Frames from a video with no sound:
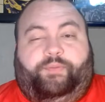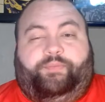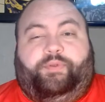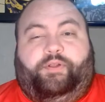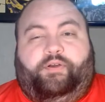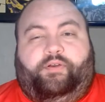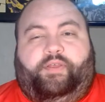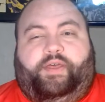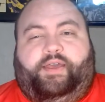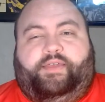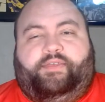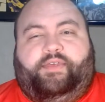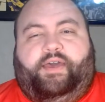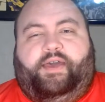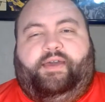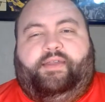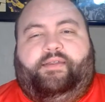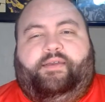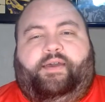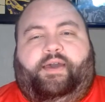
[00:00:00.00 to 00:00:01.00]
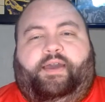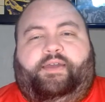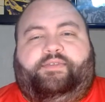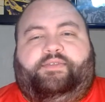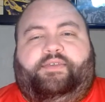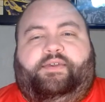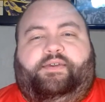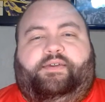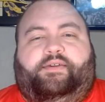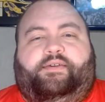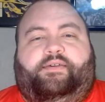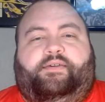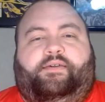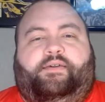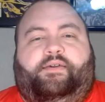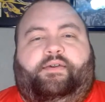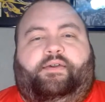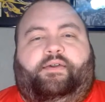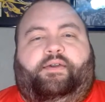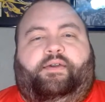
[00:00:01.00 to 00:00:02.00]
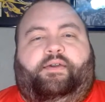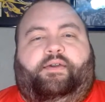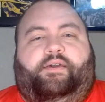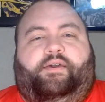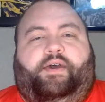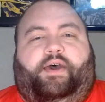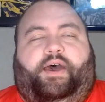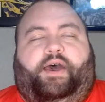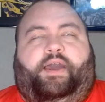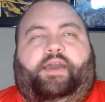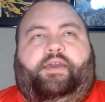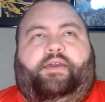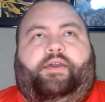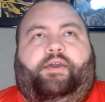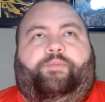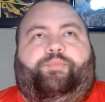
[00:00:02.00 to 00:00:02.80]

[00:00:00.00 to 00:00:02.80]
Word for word: people are like that. I think I